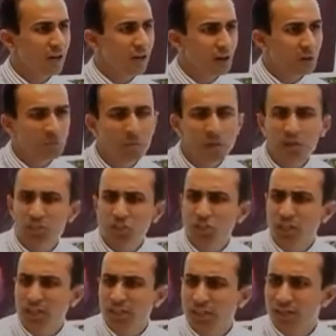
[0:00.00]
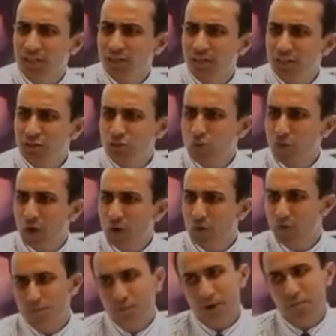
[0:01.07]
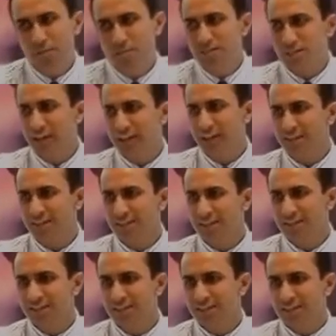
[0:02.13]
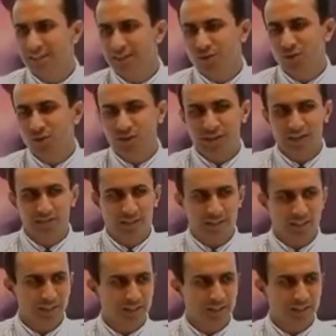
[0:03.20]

are marching to our promised land called heaven.